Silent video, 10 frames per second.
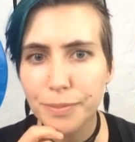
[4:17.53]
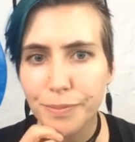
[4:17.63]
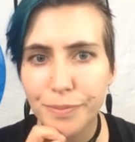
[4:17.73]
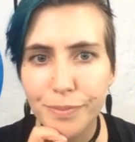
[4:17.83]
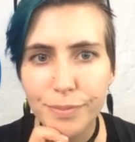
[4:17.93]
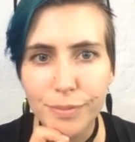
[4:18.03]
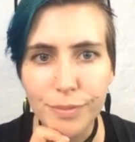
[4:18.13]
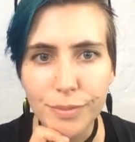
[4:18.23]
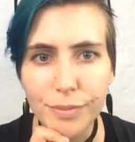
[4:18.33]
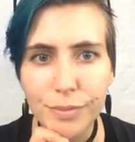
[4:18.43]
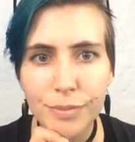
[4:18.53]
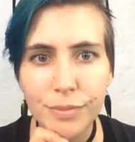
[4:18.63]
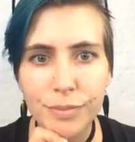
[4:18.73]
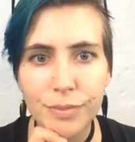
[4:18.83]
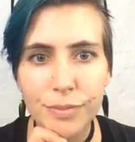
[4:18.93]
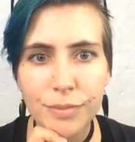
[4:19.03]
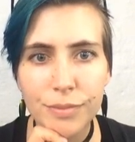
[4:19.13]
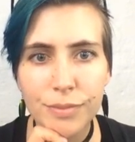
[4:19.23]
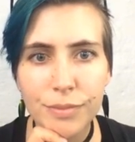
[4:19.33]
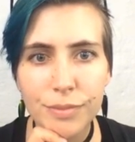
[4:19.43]

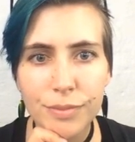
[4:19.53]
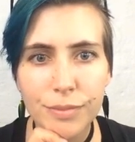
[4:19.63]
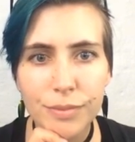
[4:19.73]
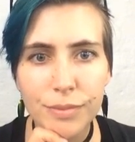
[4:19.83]
(silence)